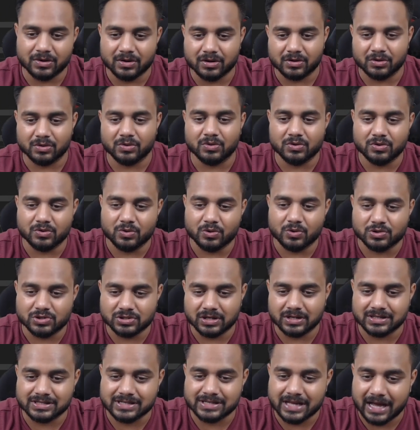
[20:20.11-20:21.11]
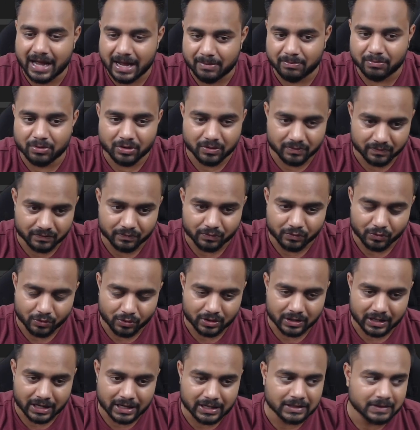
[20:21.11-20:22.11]
no question is the apple of food,
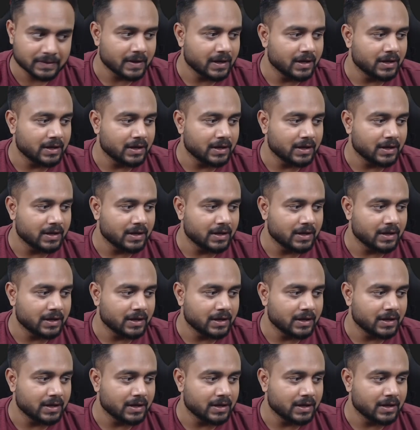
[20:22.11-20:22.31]
right?